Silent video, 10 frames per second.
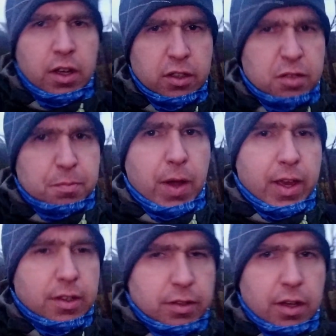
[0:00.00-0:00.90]

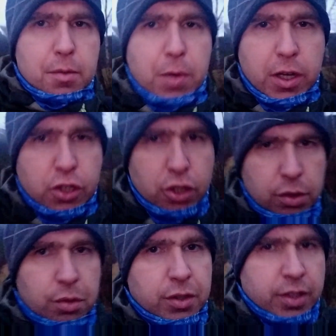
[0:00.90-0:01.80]
spikes under my
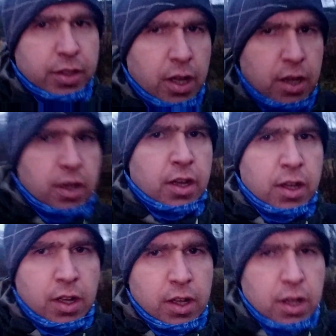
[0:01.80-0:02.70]
shoes.
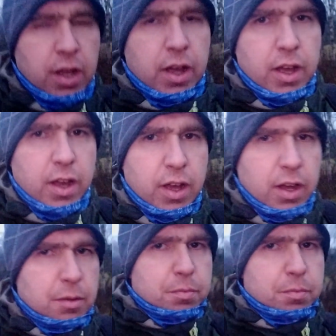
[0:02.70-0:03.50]
Uh,